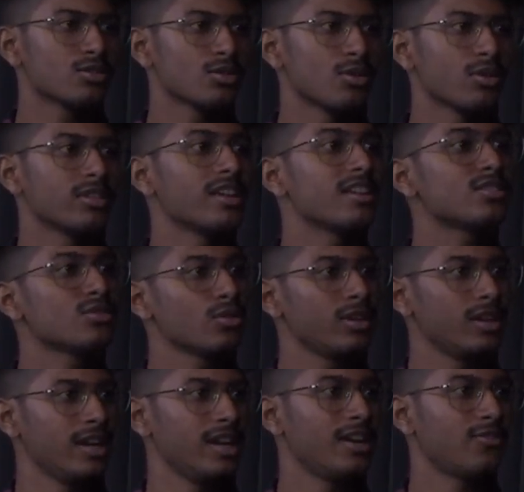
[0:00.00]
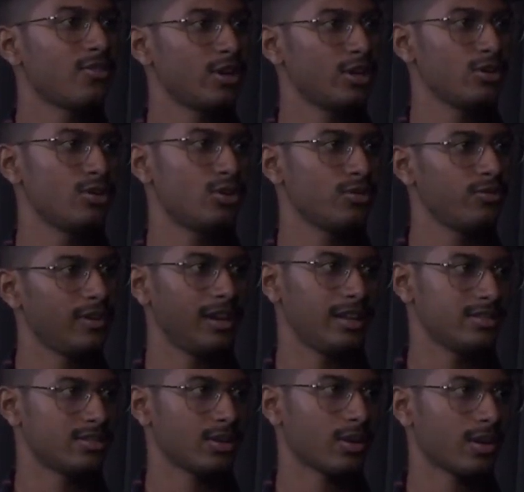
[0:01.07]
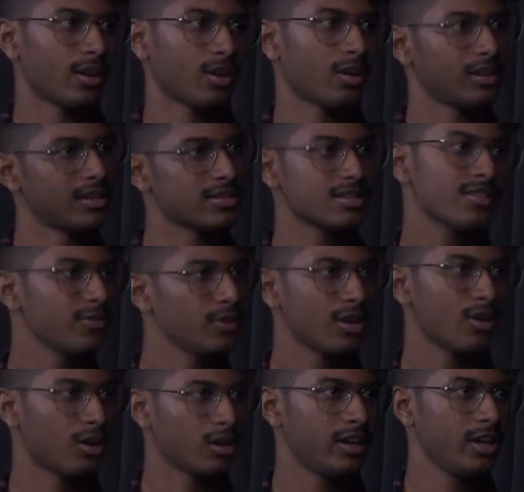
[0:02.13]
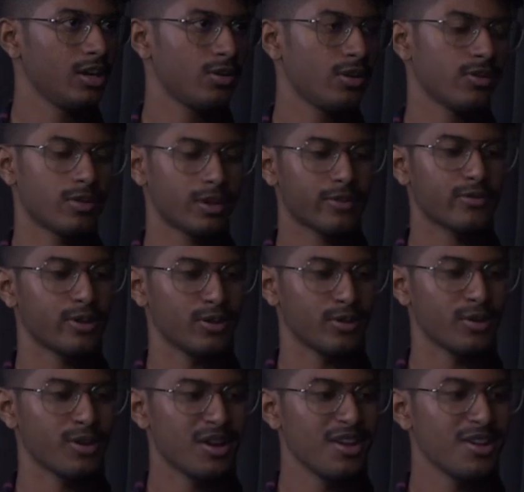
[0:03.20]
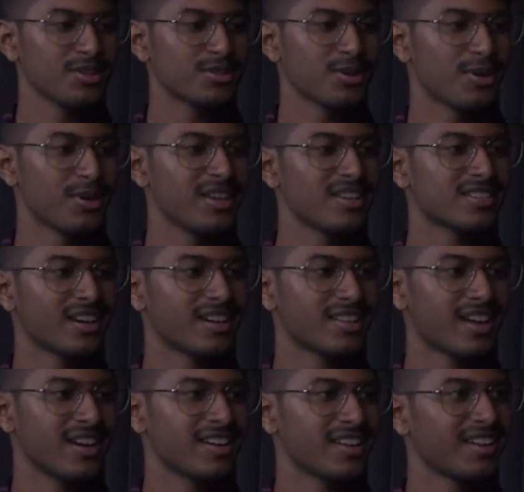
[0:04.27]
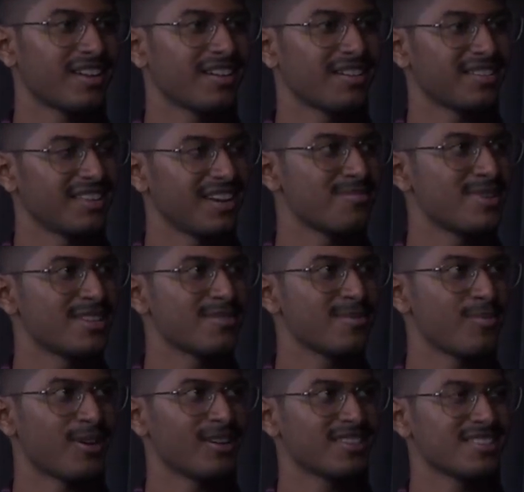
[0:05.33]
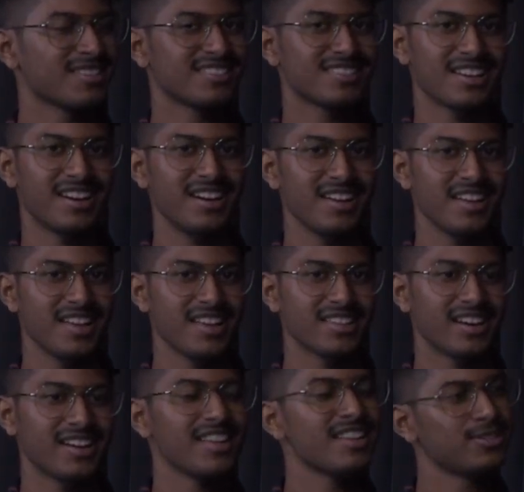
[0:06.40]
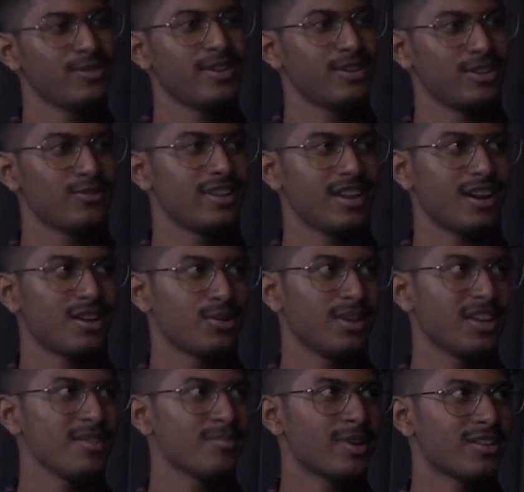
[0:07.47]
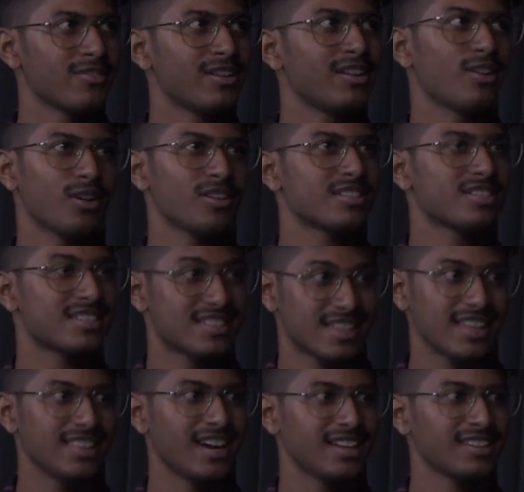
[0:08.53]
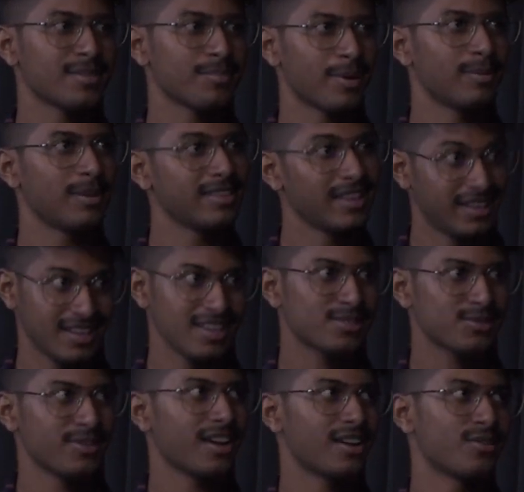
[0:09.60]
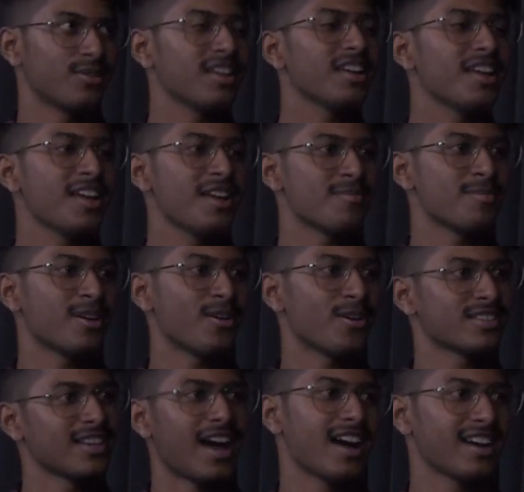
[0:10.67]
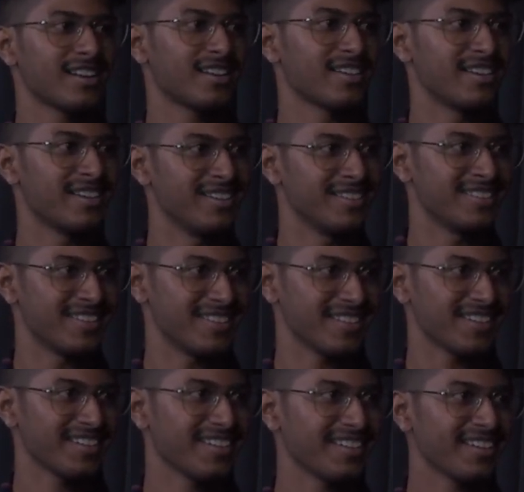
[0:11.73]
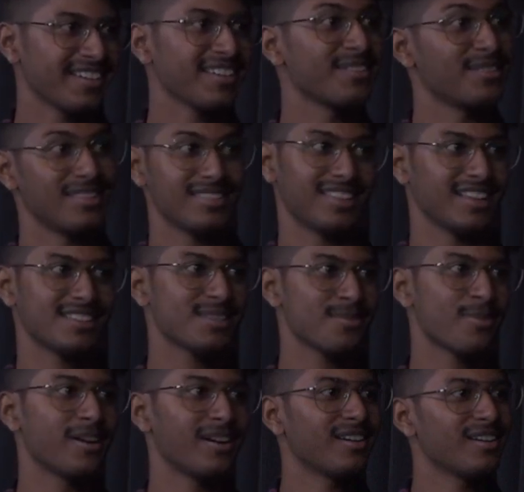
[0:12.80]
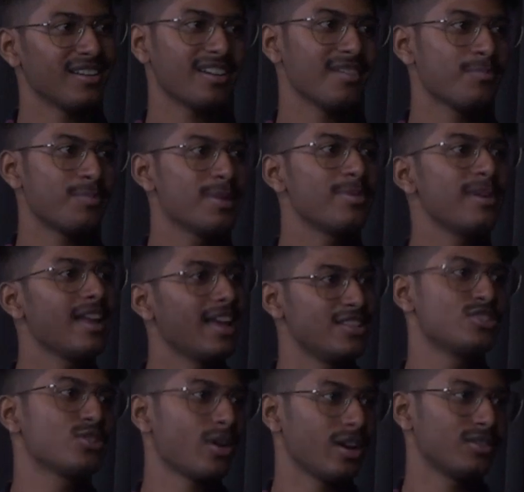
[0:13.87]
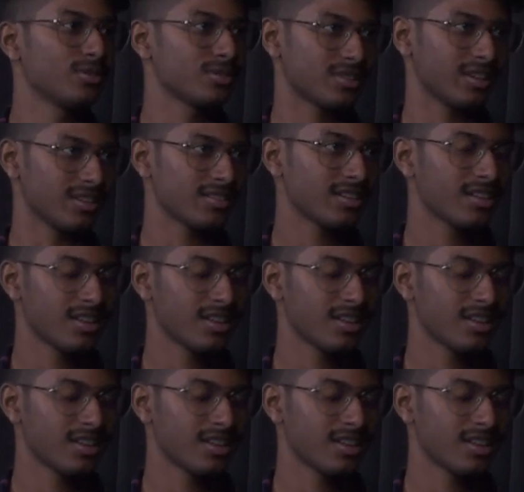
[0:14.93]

So there is no need for you to feel insecure and all the stuff. We are already doing work for you. So he said that that BJP politician said that yes, we are doing, but we'll not say that in the public that yes, we are doing because aag lagi rehni chahiye. That's the point. People enjoy those things.